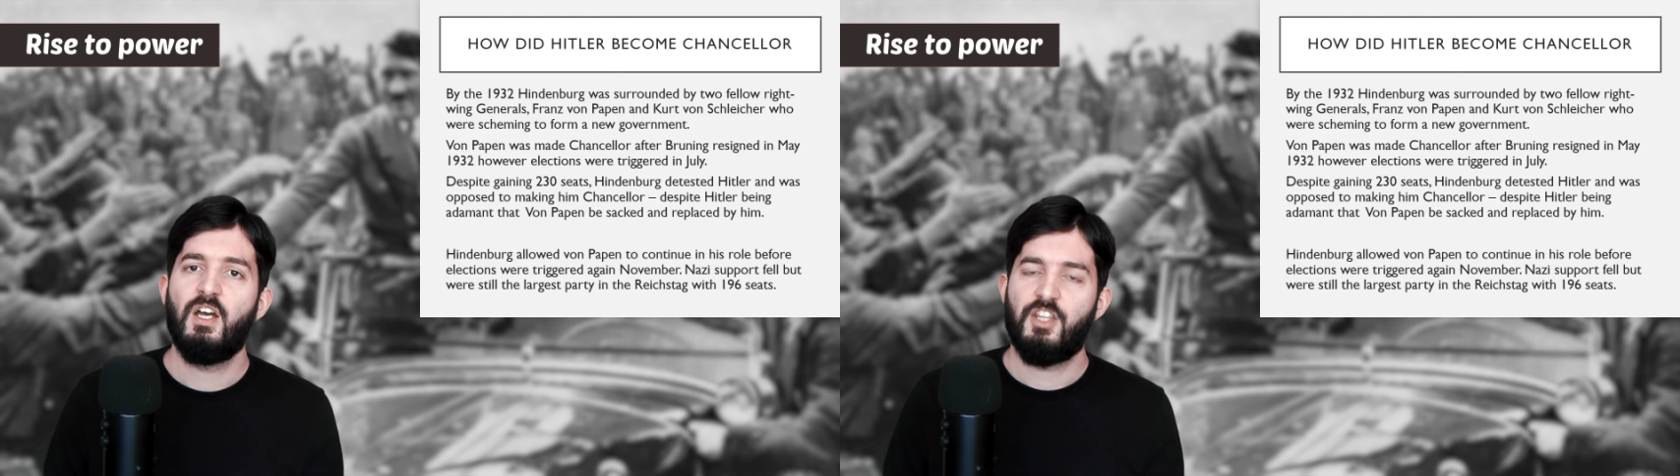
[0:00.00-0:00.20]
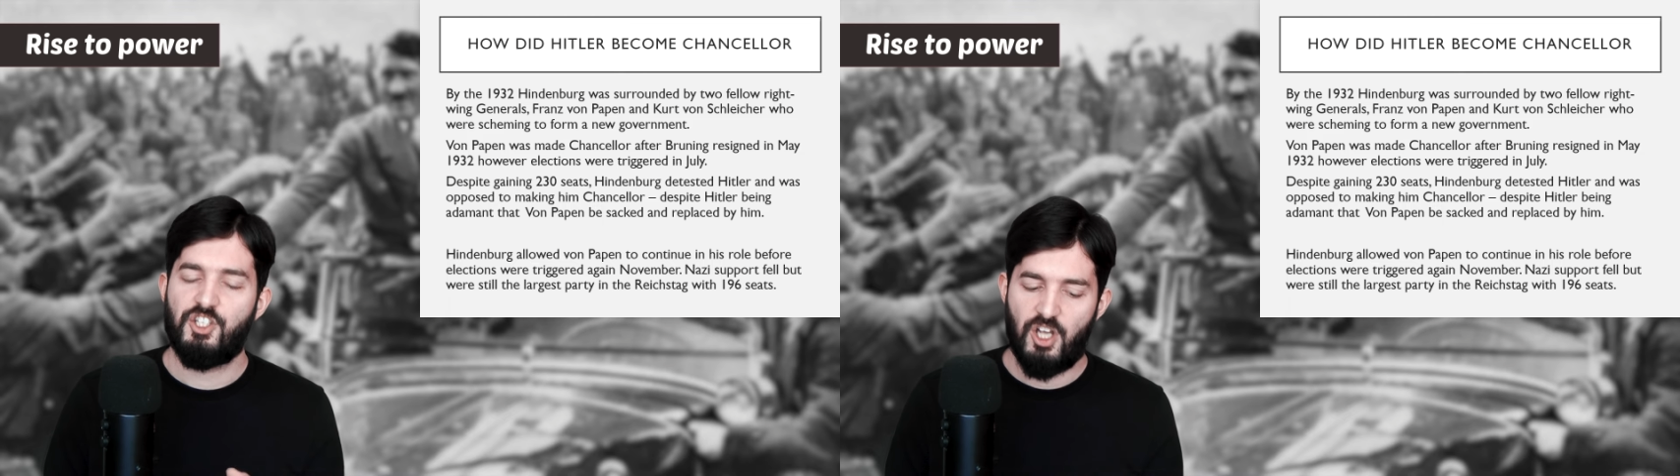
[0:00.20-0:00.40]

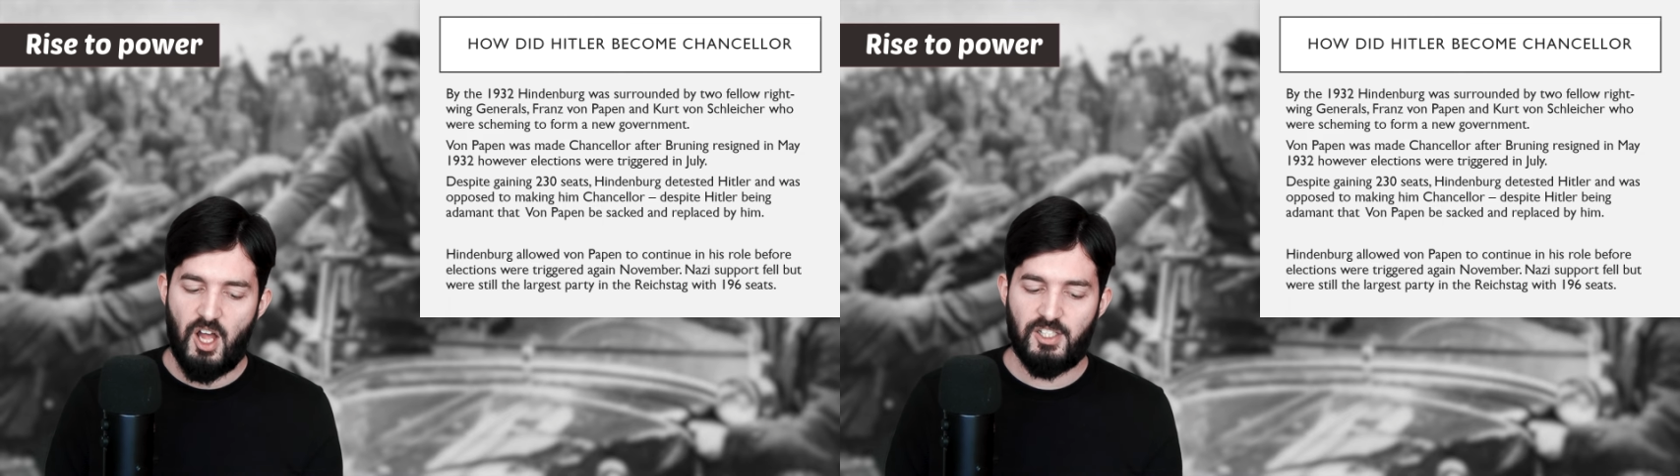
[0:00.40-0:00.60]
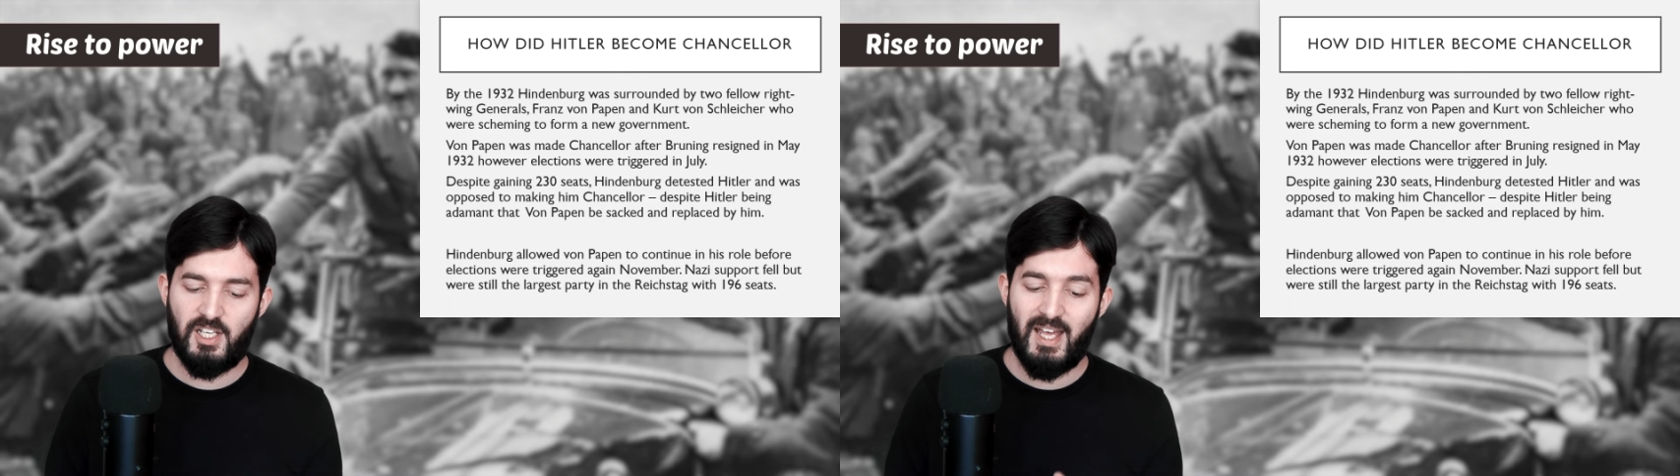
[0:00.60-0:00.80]
The
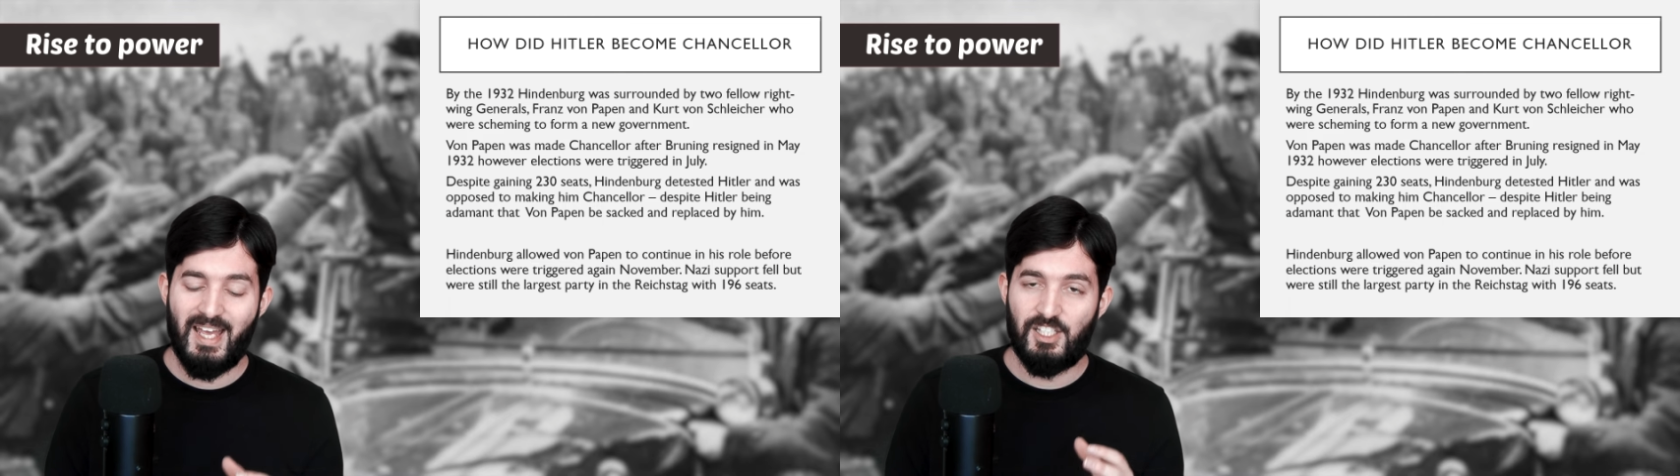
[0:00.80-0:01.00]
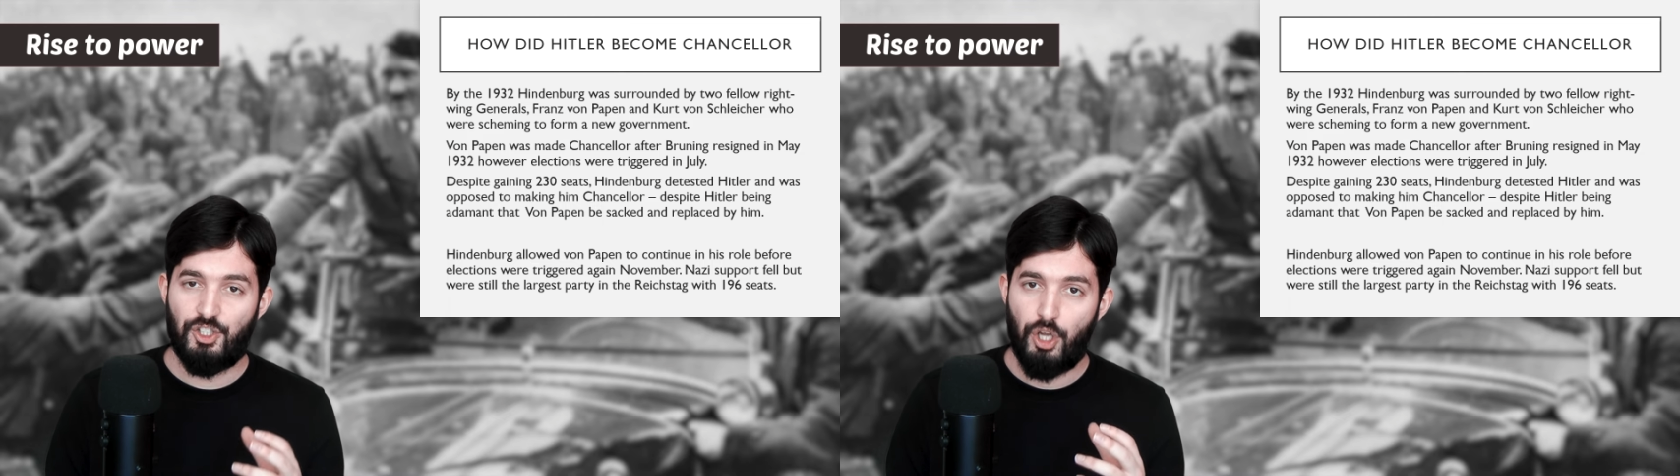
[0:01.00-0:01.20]
chancellor
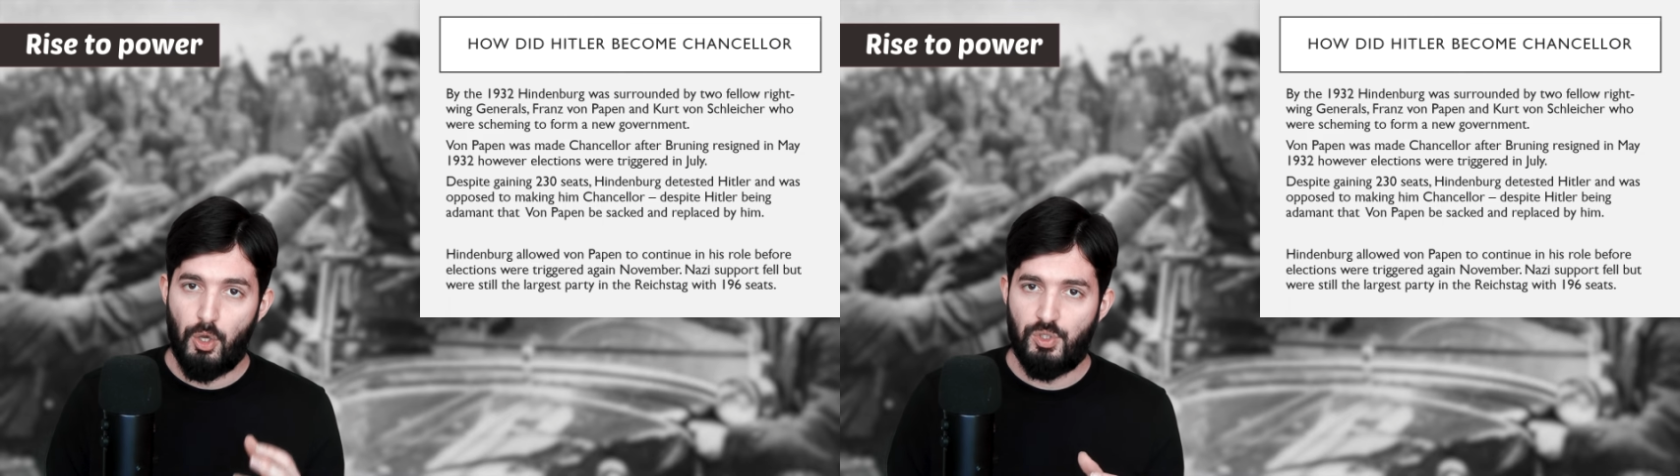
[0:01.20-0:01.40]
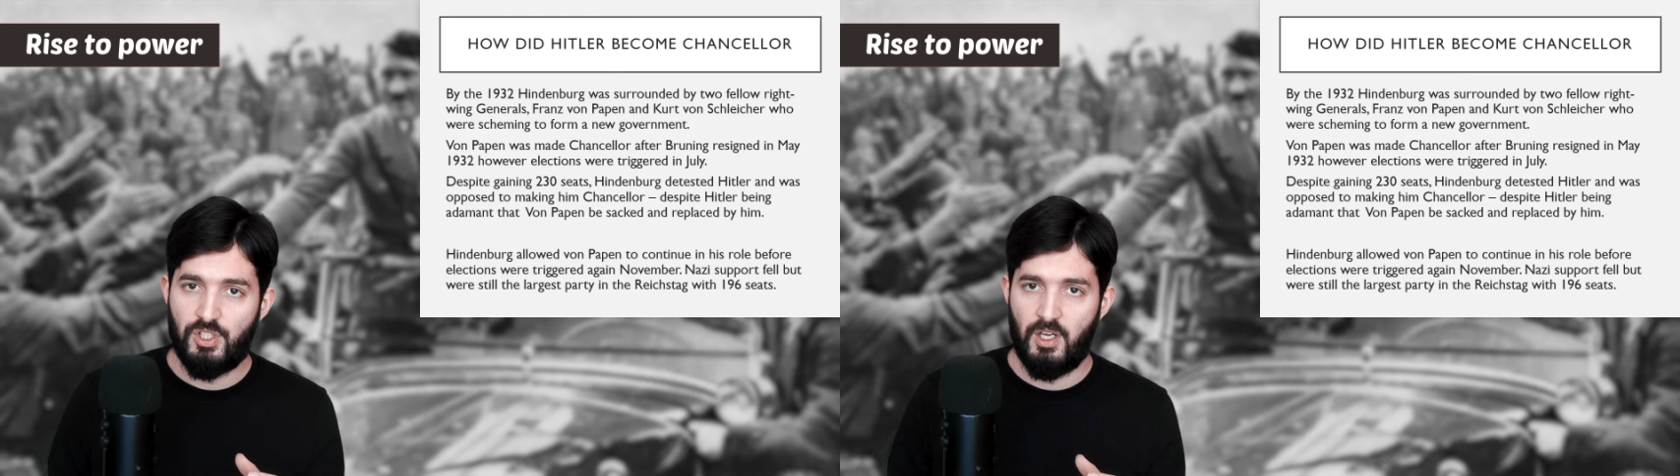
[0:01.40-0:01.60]
is
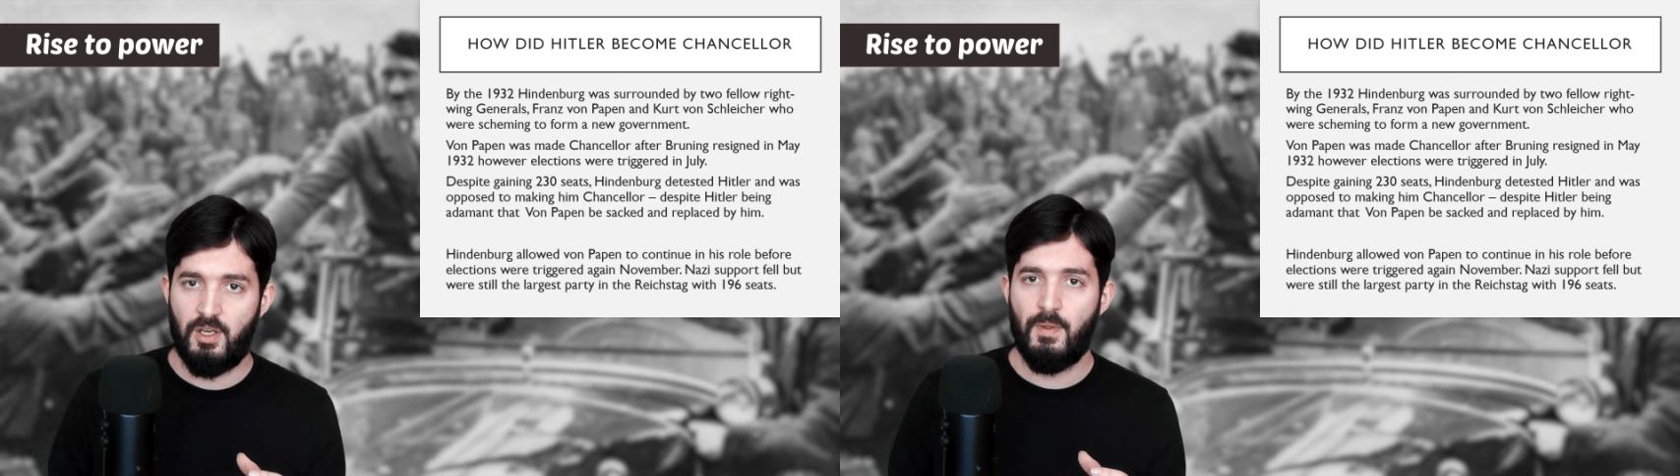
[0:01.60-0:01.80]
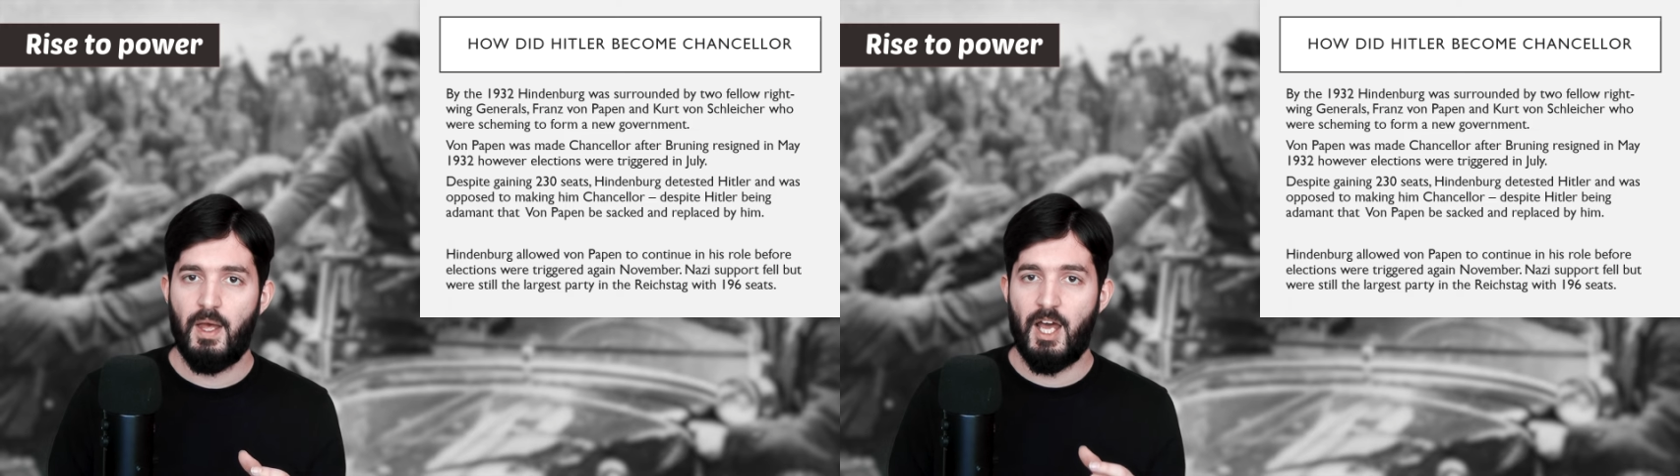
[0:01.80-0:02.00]
chosen